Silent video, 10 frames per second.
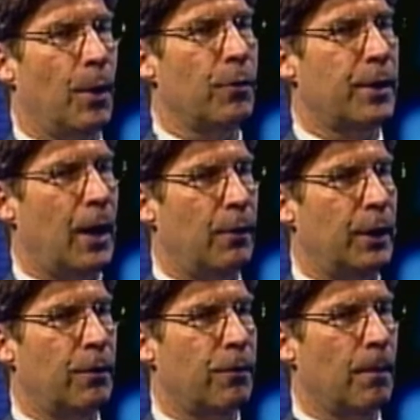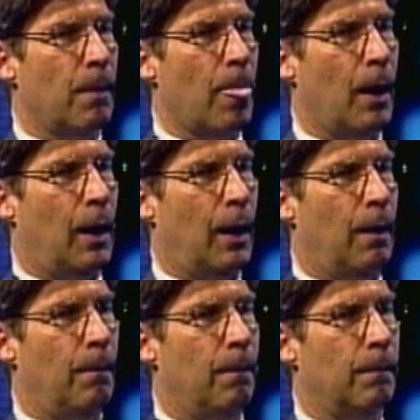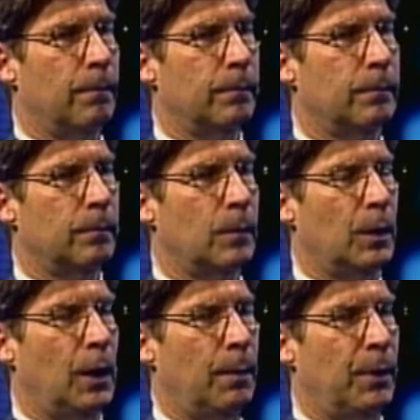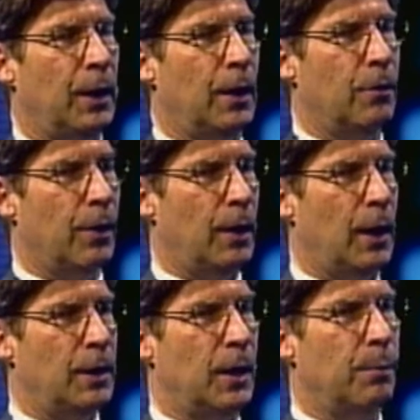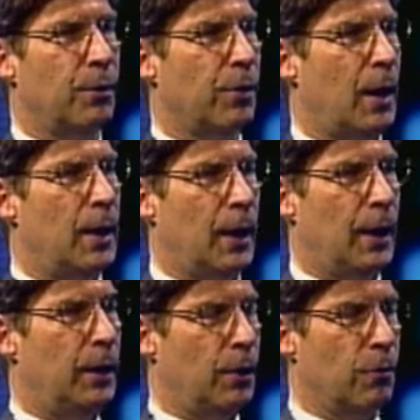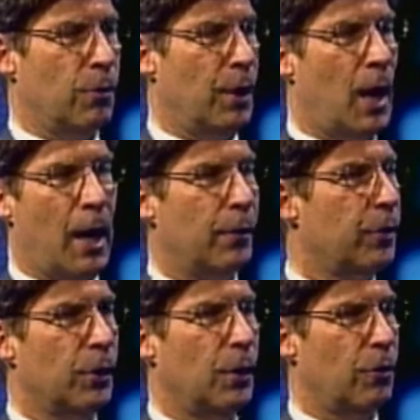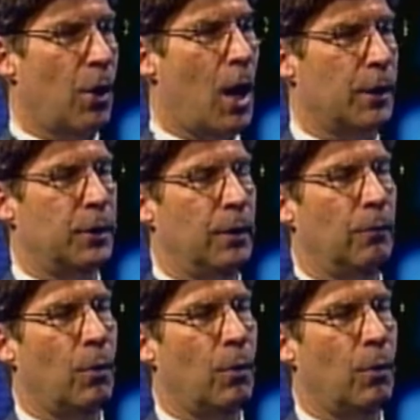most counties, it begins at 18%, and there's an honest-to-goodness auction.